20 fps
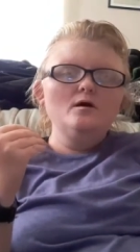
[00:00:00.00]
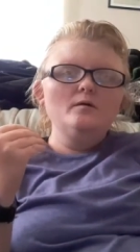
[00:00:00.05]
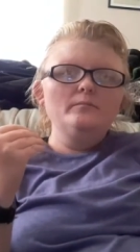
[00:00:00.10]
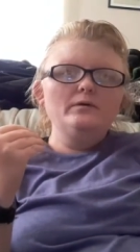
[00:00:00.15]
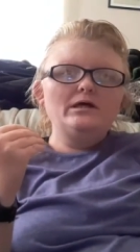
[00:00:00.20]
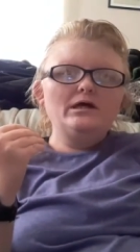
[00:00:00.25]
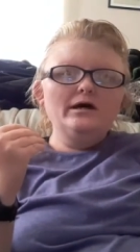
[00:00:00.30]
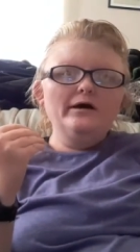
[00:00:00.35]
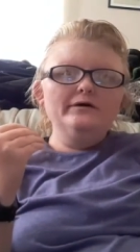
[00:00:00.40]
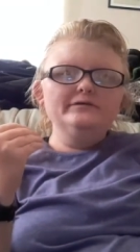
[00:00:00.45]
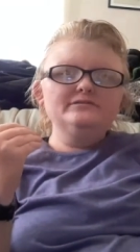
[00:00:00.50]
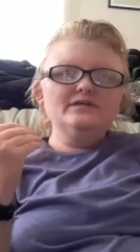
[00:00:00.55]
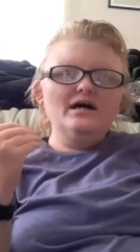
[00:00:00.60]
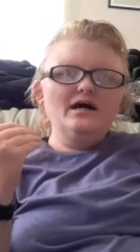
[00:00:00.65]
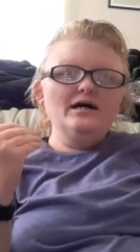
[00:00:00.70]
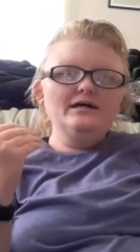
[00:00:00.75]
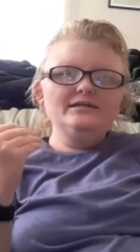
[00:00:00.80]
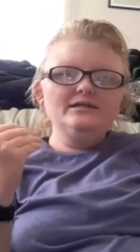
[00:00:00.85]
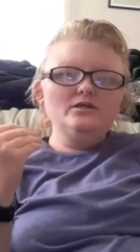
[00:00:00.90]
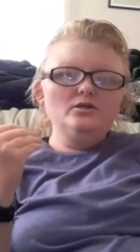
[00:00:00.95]
because
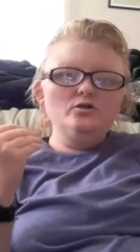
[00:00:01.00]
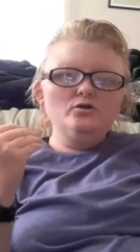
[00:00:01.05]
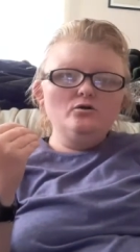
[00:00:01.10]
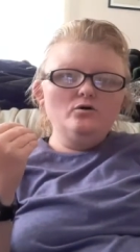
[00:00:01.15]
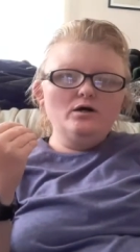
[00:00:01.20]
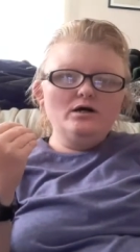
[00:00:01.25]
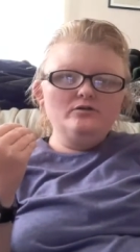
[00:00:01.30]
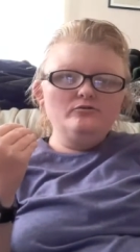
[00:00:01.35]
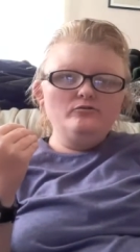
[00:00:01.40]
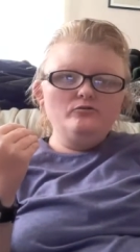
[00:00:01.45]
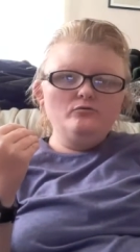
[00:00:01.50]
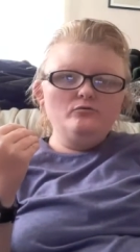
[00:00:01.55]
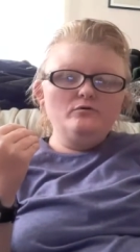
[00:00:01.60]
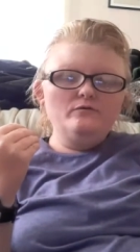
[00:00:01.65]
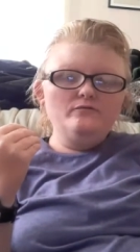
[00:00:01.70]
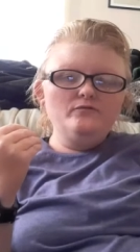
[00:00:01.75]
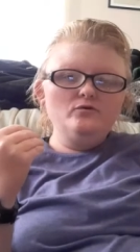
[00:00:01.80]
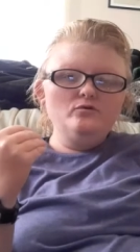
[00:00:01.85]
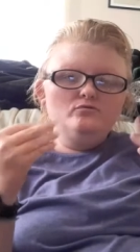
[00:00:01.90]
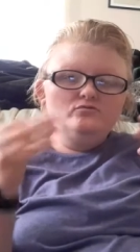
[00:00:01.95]
I didn't know how to do
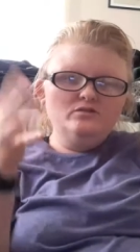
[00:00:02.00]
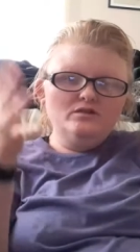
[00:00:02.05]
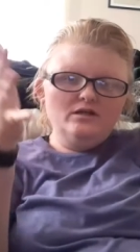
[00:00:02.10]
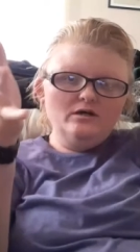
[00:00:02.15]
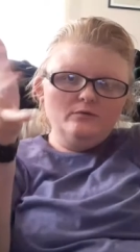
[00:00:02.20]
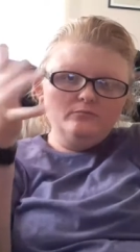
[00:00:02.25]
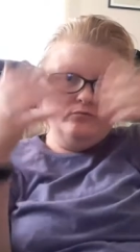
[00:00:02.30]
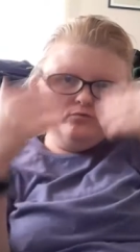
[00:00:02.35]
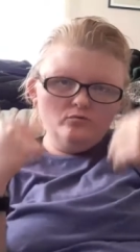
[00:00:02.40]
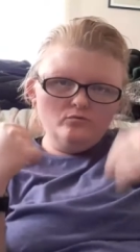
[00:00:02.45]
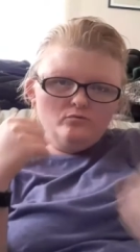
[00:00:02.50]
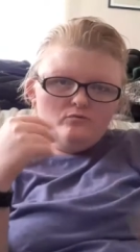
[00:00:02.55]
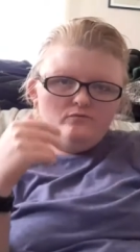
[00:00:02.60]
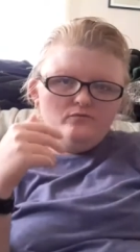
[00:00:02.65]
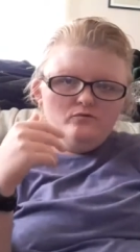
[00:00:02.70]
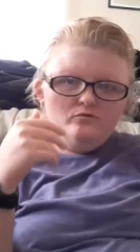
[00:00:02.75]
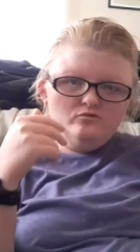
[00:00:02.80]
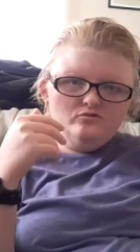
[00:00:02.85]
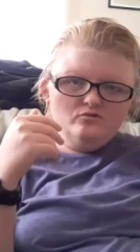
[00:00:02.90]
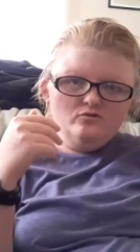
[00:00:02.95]
reviews, and I'm doing
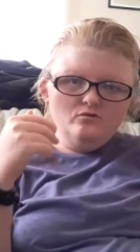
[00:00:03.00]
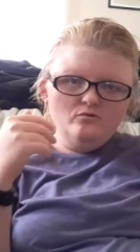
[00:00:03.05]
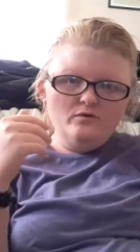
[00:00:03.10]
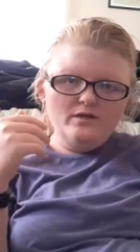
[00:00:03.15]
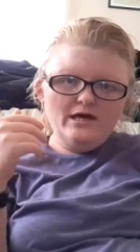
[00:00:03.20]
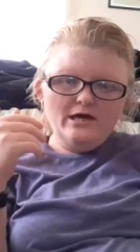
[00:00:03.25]
reviews to you